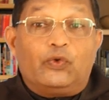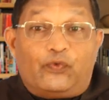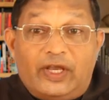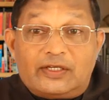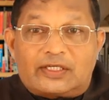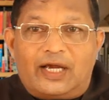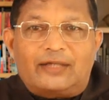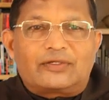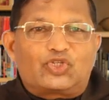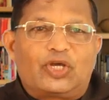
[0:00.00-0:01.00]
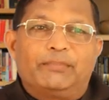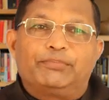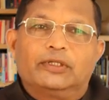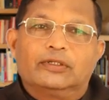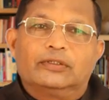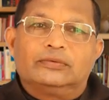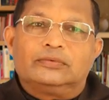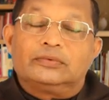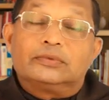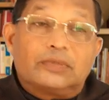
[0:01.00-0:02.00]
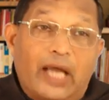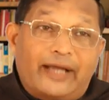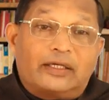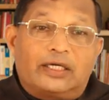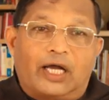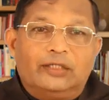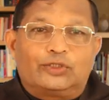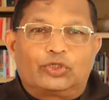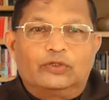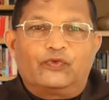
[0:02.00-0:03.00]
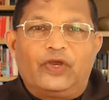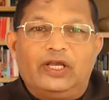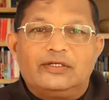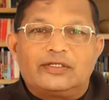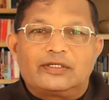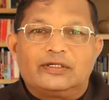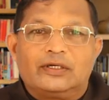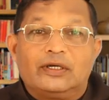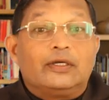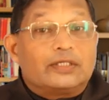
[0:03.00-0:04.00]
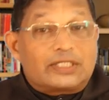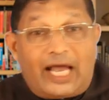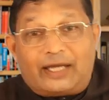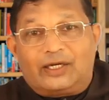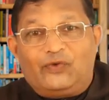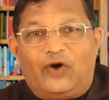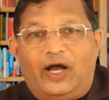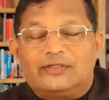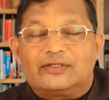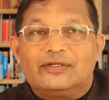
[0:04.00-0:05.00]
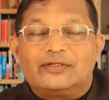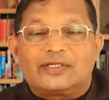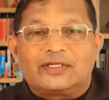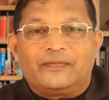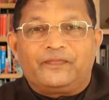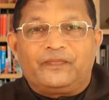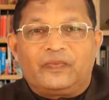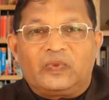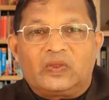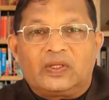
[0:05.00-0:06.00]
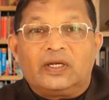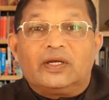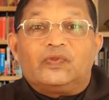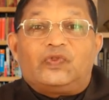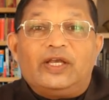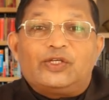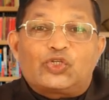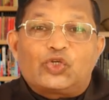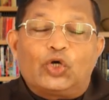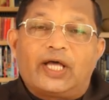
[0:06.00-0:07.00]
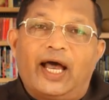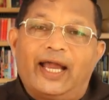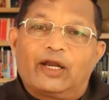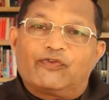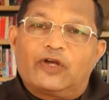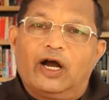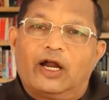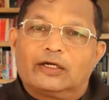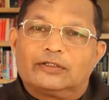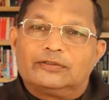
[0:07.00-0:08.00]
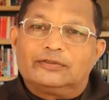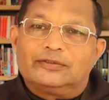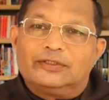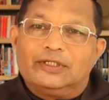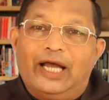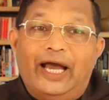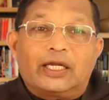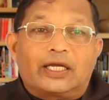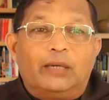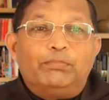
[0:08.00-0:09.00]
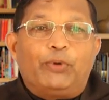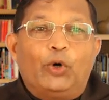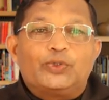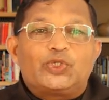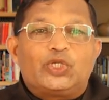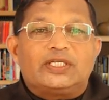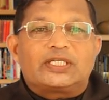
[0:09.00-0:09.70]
feast at the temple, agricultural feast, sacrifices, they saw the hand of God and composed these